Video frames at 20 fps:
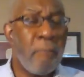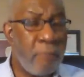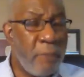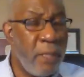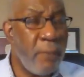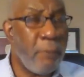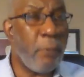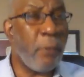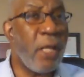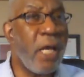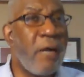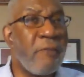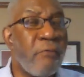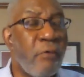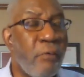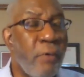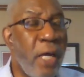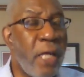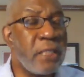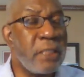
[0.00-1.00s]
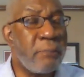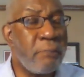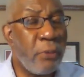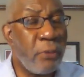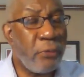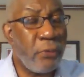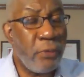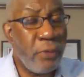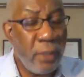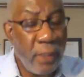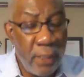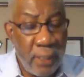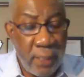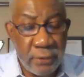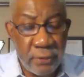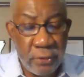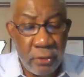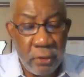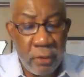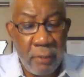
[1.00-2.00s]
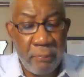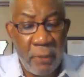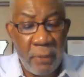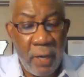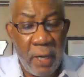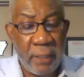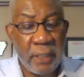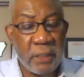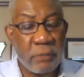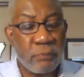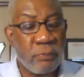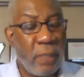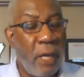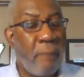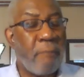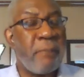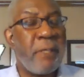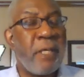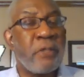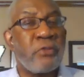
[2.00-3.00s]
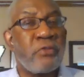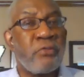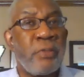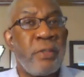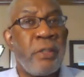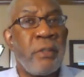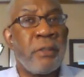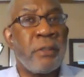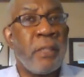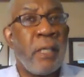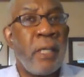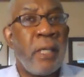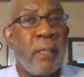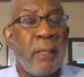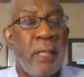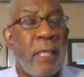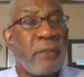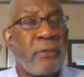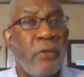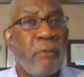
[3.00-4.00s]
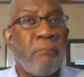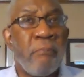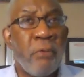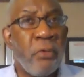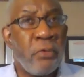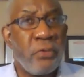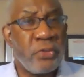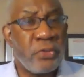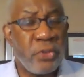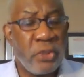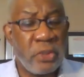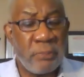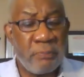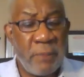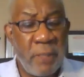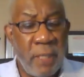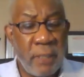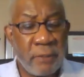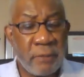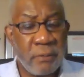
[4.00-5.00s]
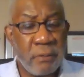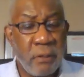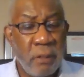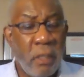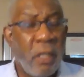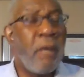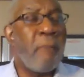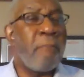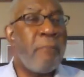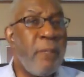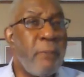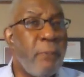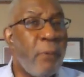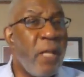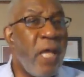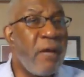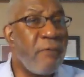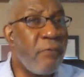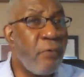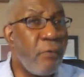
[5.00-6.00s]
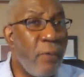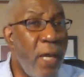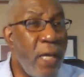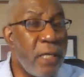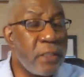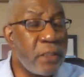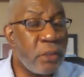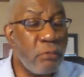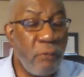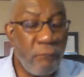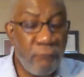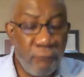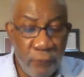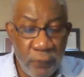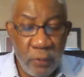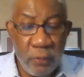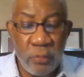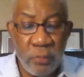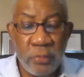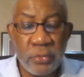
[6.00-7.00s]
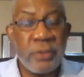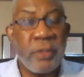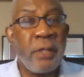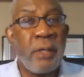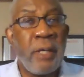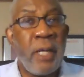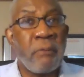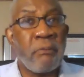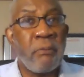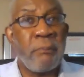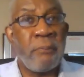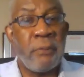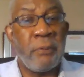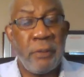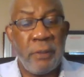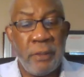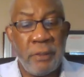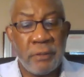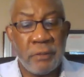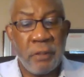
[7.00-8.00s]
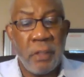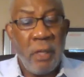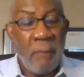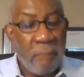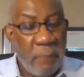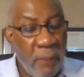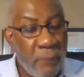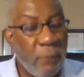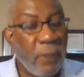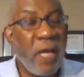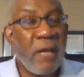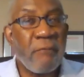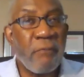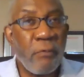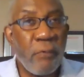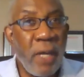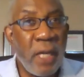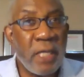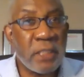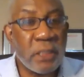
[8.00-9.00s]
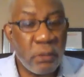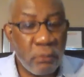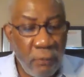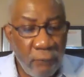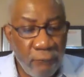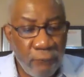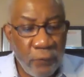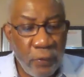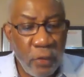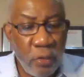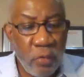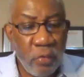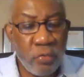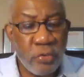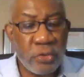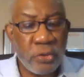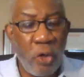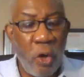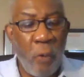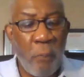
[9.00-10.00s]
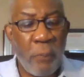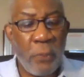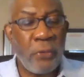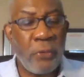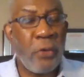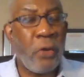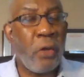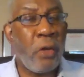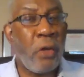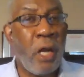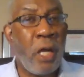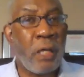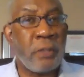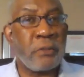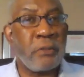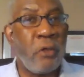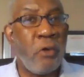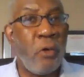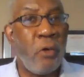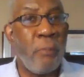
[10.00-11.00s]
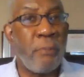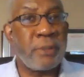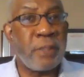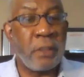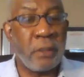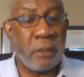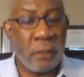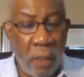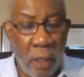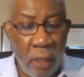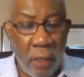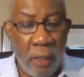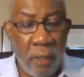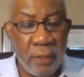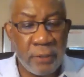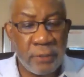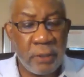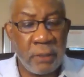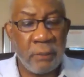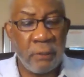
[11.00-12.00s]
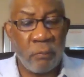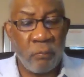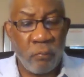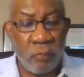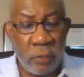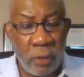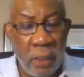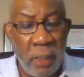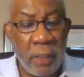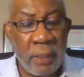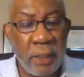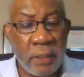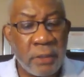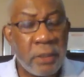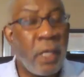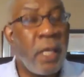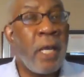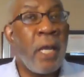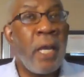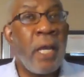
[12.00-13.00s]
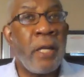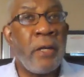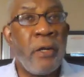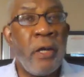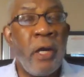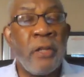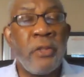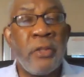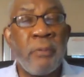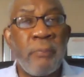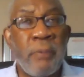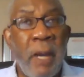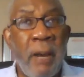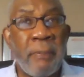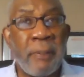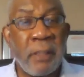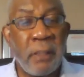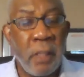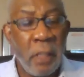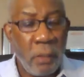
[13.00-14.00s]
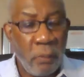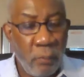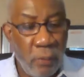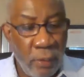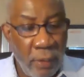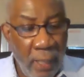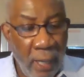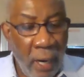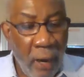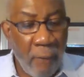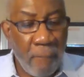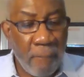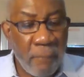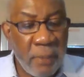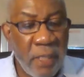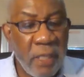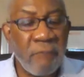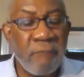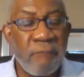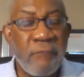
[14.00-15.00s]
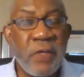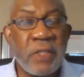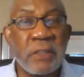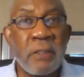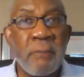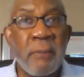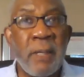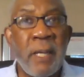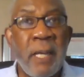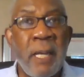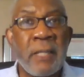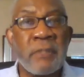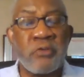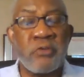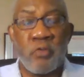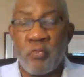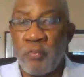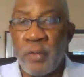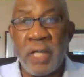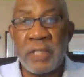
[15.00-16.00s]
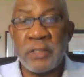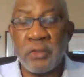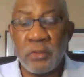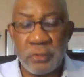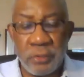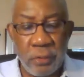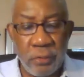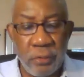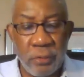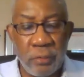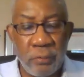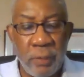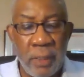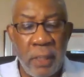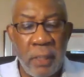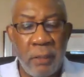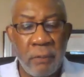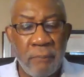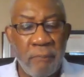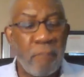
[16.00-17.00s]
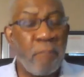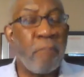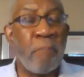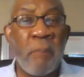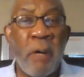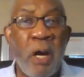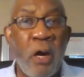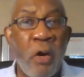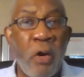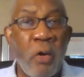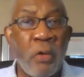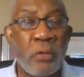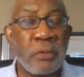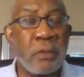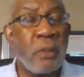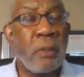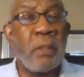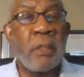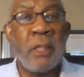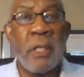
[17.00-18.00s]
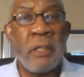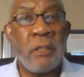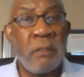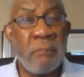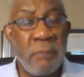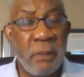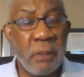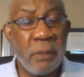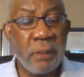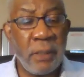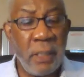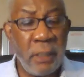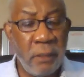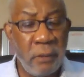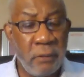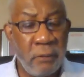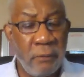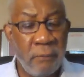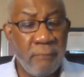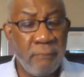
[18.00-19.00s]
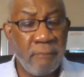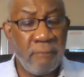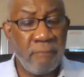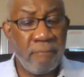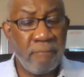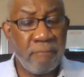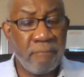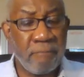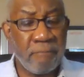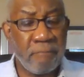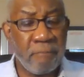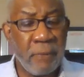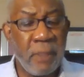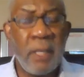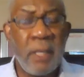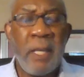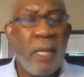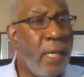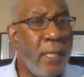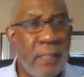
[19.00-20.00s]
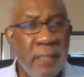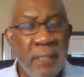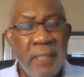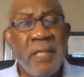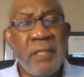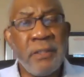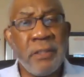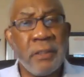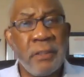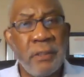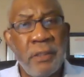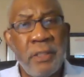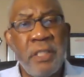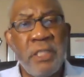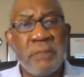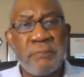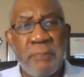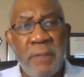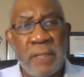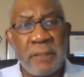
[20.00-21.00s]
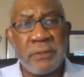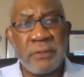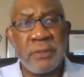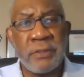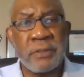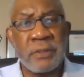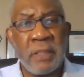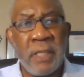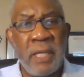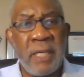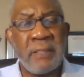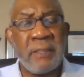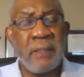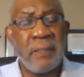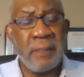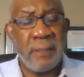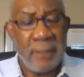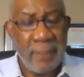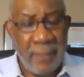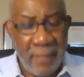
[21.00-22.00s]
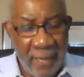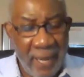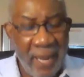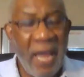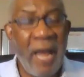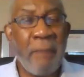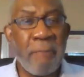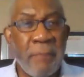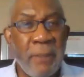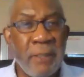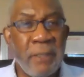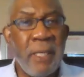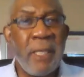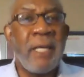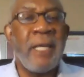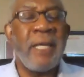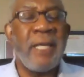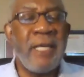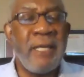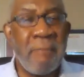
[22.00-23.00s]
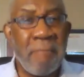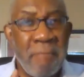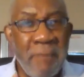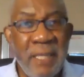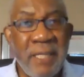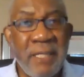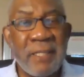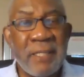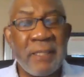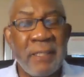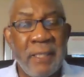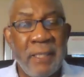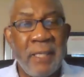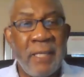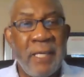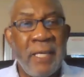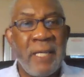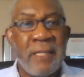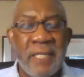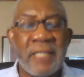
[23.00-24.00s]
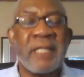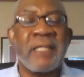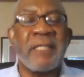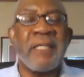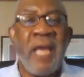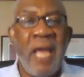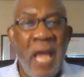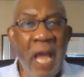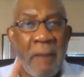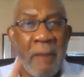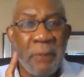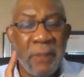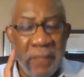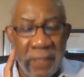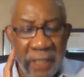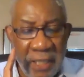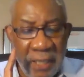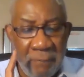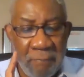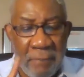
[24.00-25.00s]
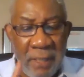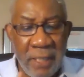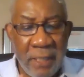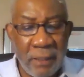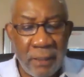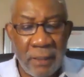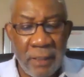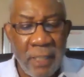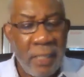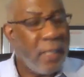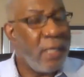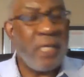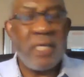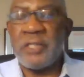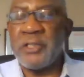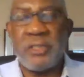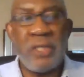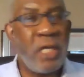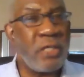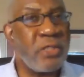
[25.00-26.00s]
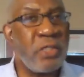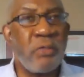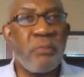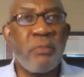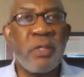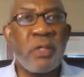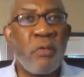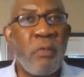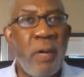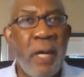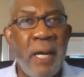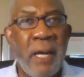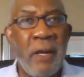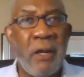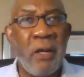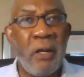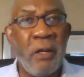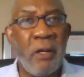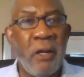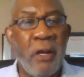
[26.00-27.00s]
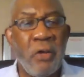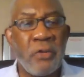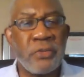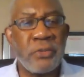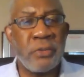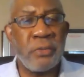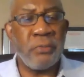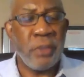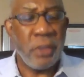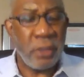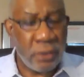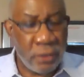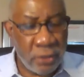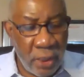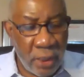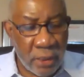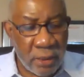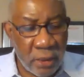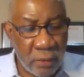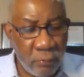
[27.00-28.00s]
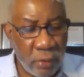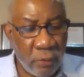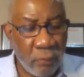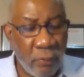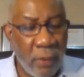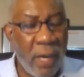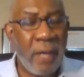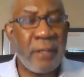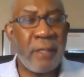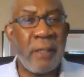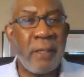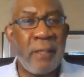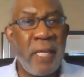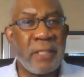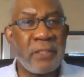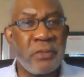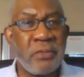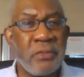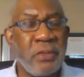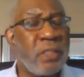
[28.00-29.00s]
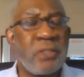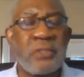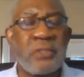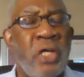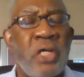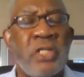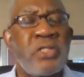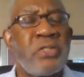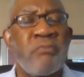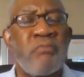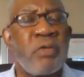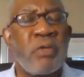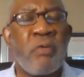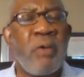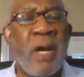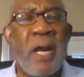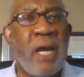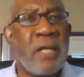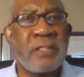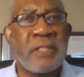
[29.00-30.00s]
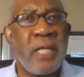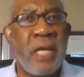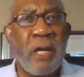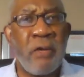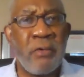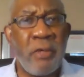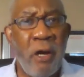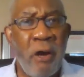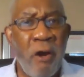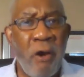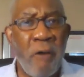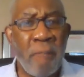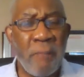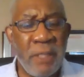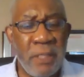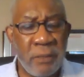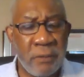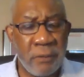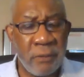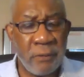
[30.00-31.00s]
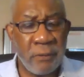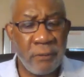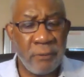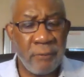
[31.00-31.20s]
People have a right to put their hands in their pockets without being treated like they're murder suspects. People have a right to refuse to interact with police. People have a right to refuse to open their locked homes and cars and luggage and other property without being victimized, wrestled to the ground, mauled, and humiliated. And ending these practices can happen immediately. They can happen immediately. It doesn't require a lawsuit. It doesn't require an election. doesn't require a town hall meeting.